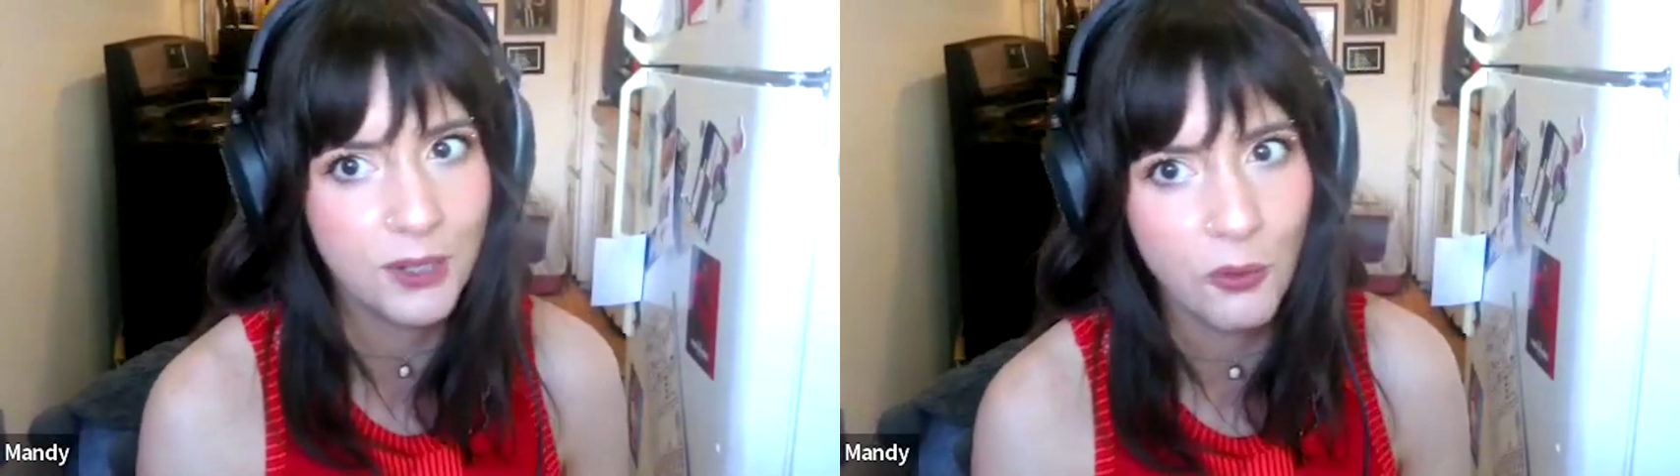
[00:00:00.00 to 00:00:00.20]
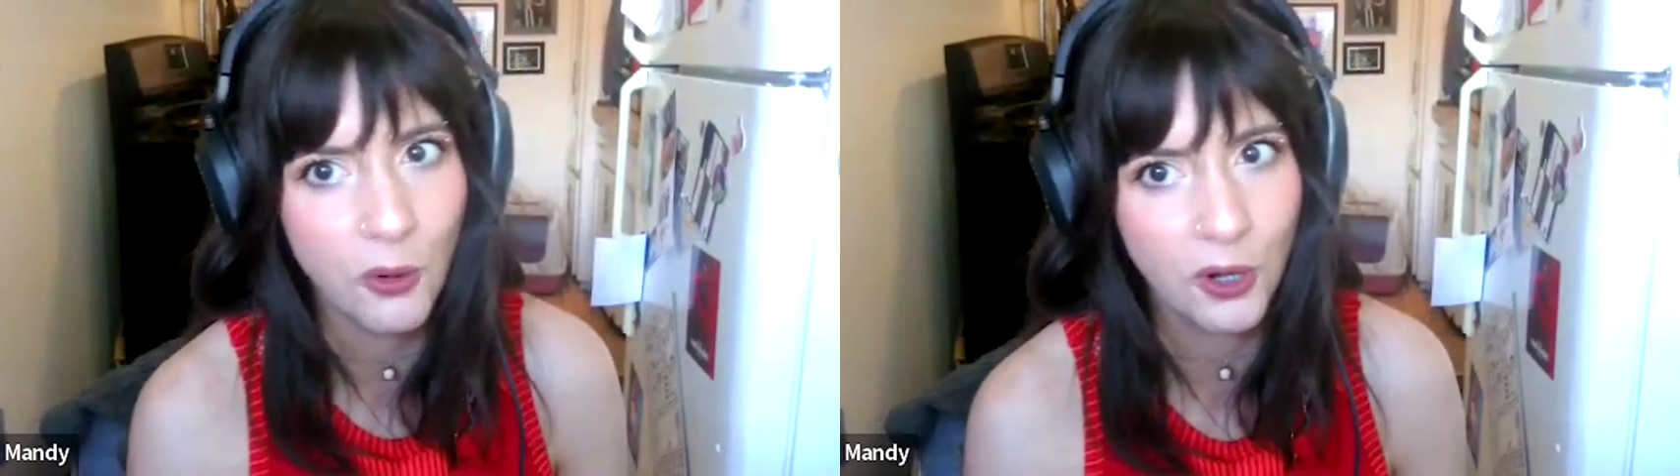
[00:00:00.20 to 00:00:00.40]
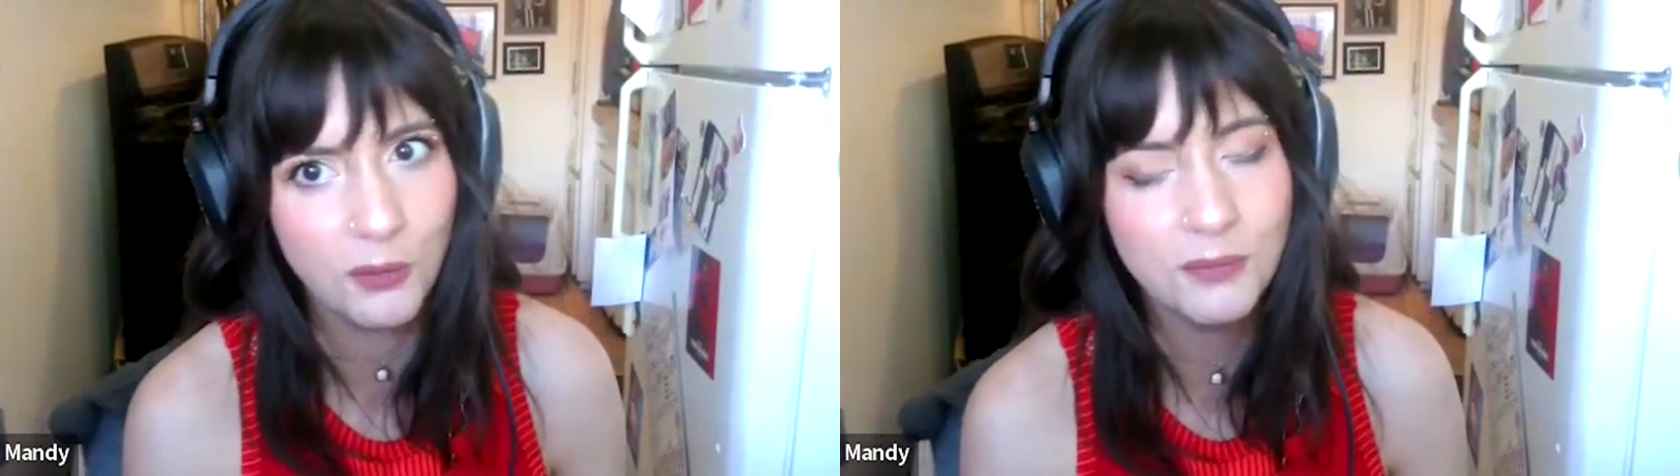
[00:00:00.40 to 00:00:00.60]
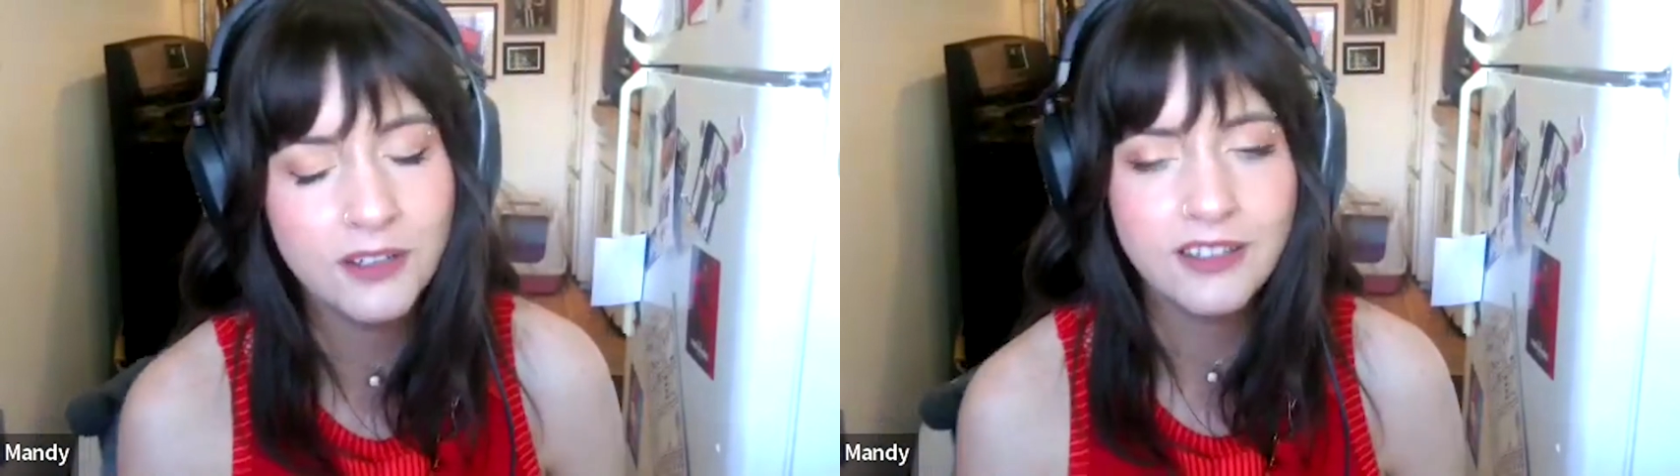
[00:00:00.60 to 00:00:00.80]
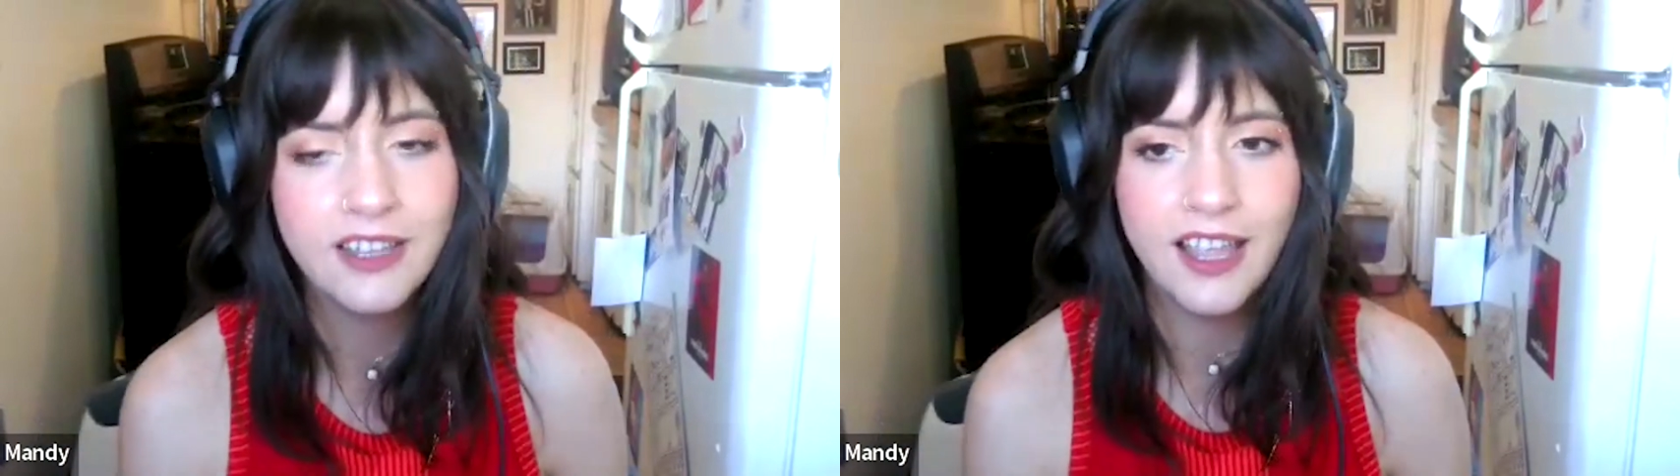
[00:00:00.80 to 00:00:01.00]
warm,
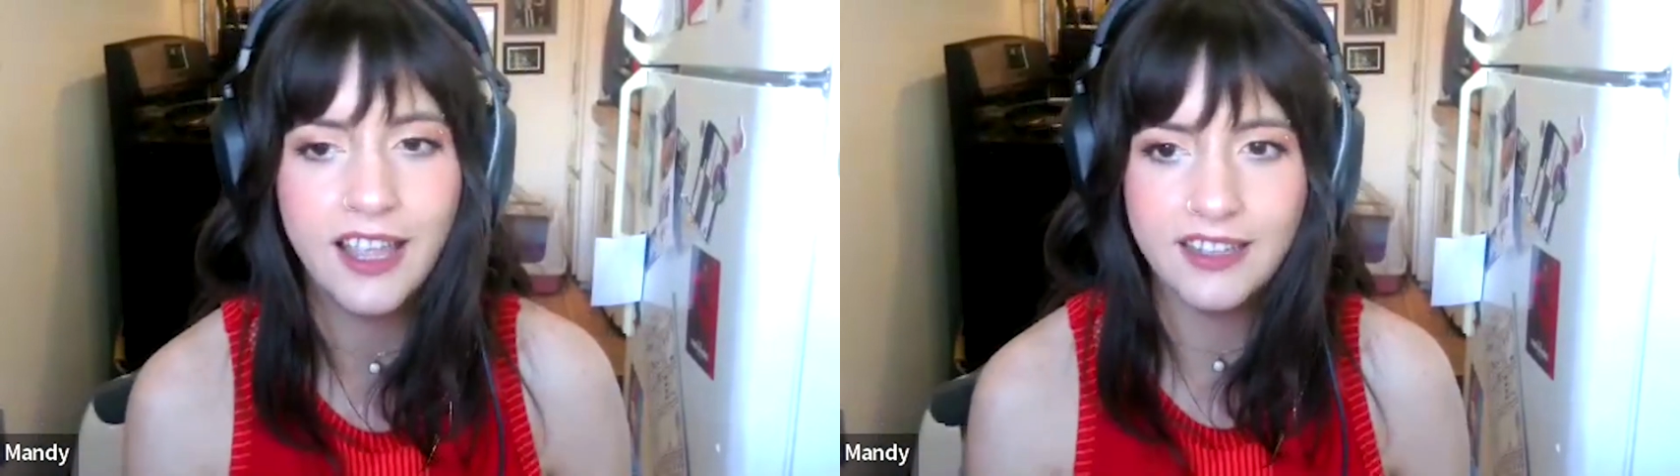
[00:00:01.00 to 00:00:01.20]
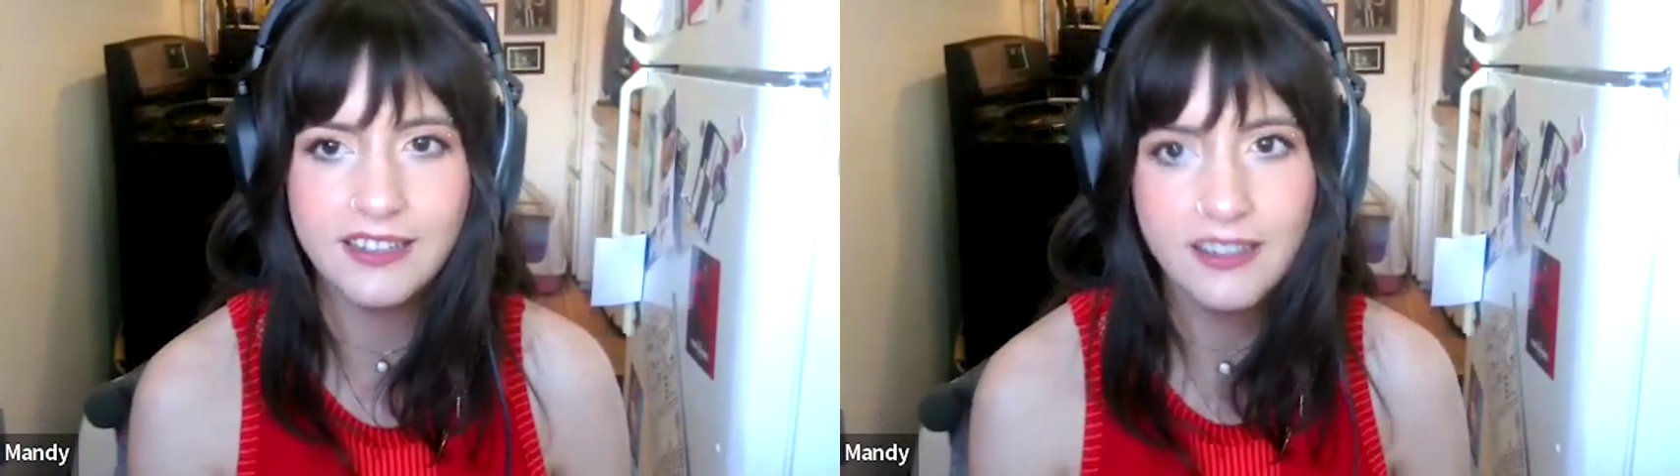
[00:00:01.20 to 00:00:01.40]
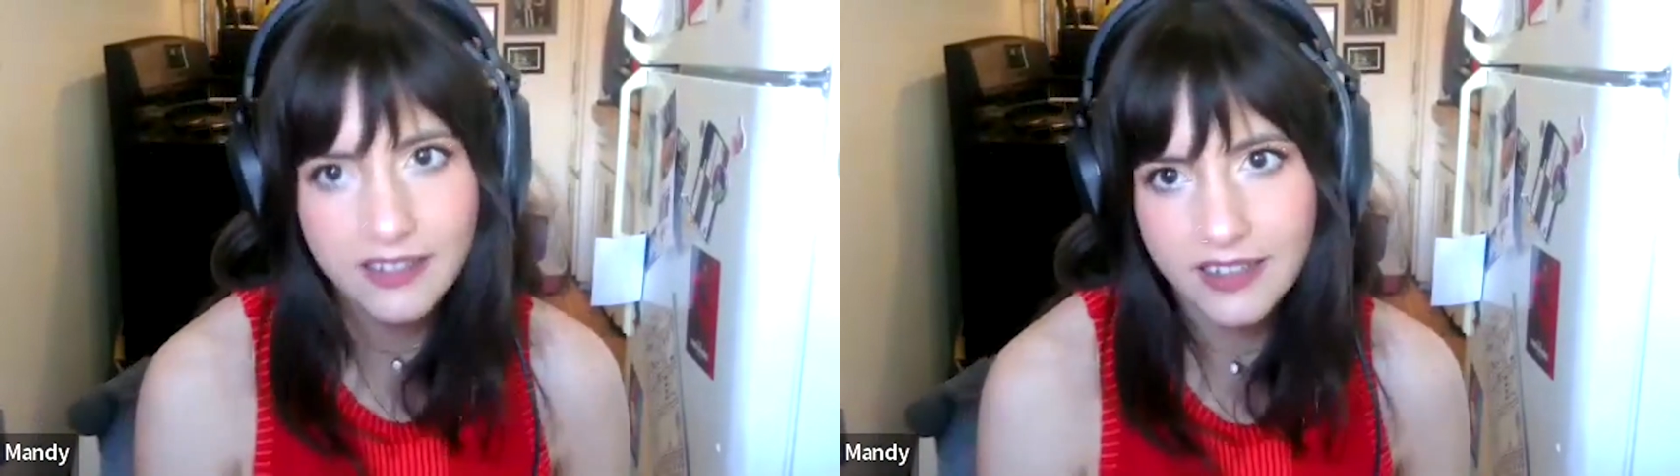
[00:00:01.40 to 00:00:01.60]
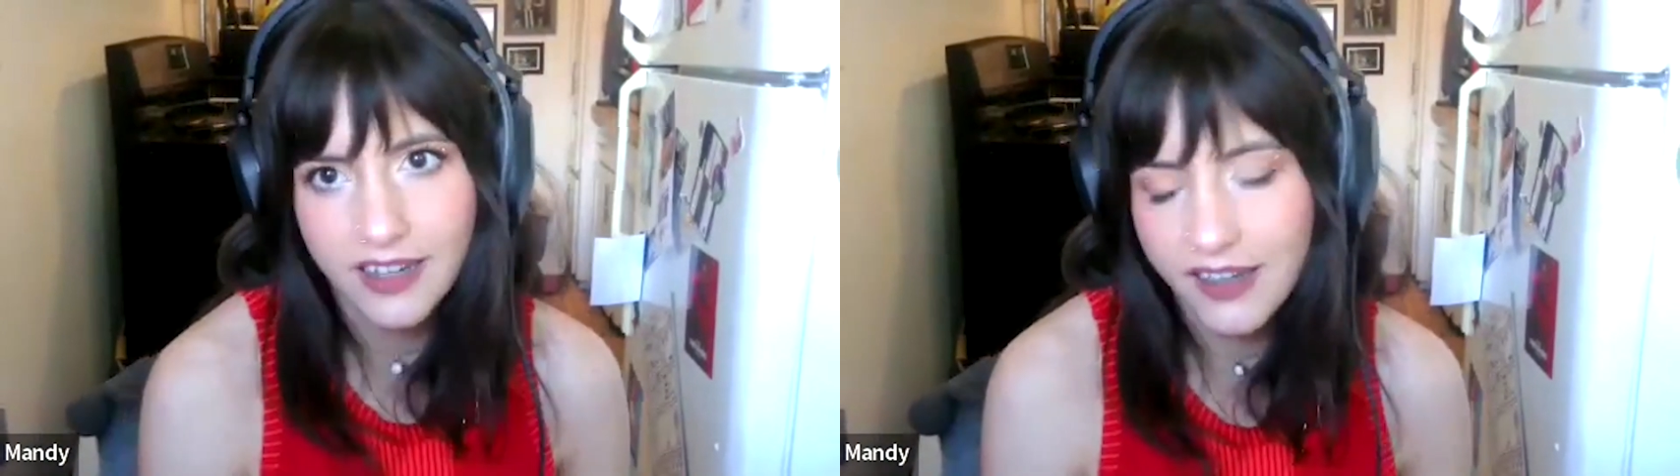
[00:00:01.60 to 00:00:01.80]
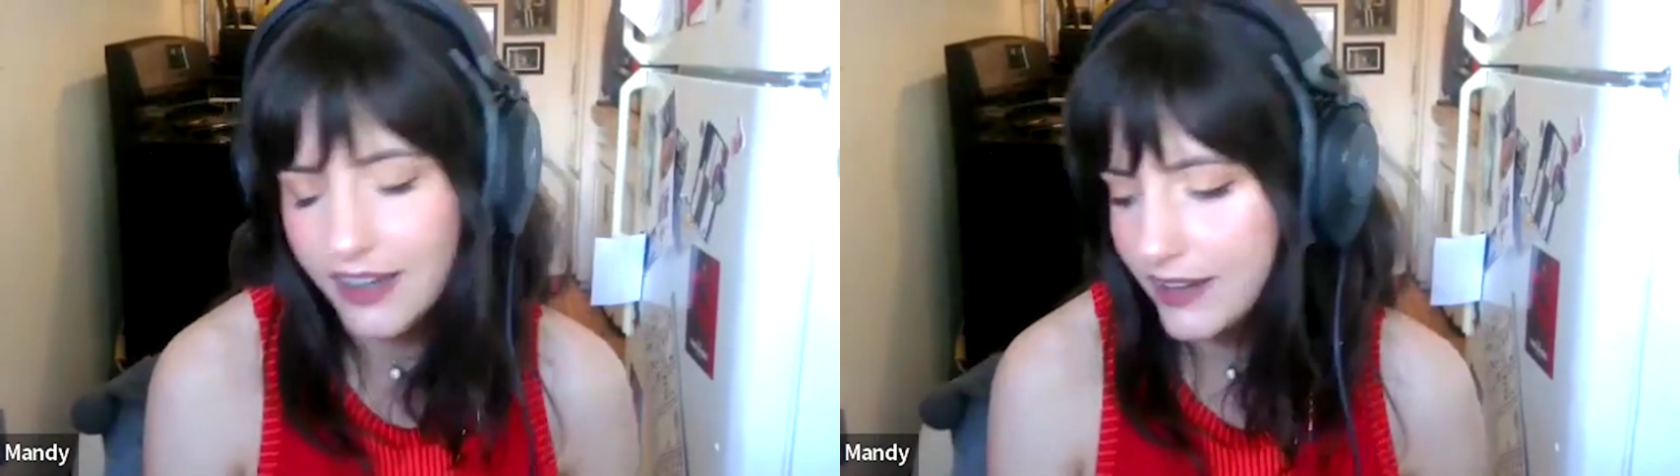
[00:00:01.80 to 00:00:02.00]

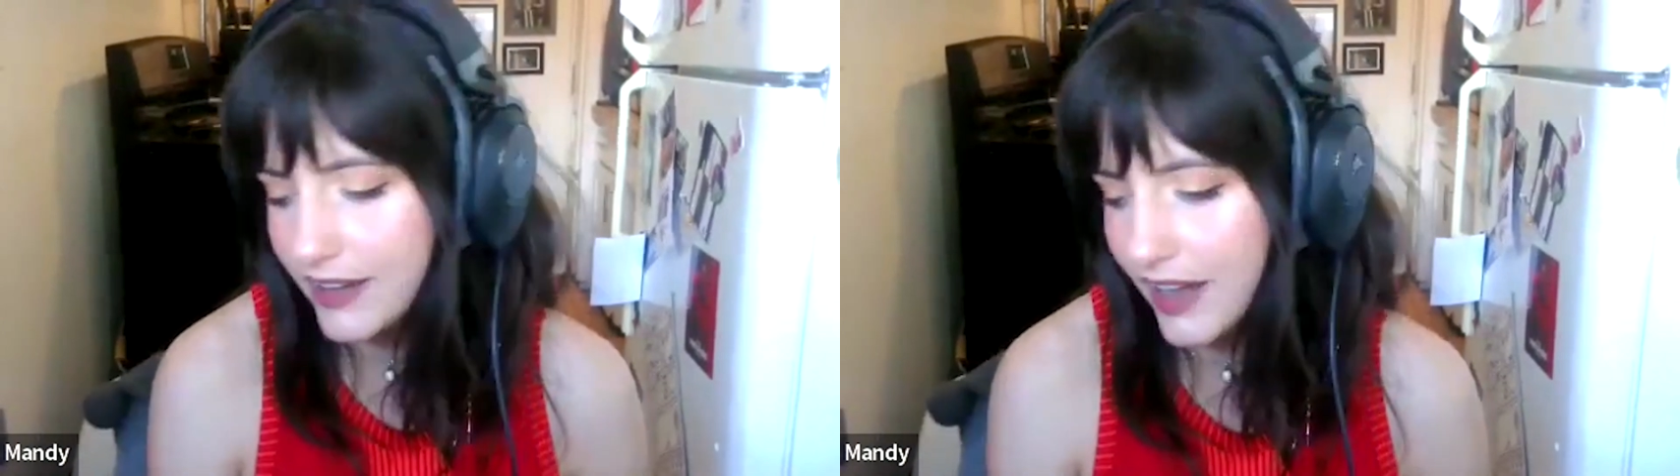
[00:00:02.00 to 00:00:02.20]
and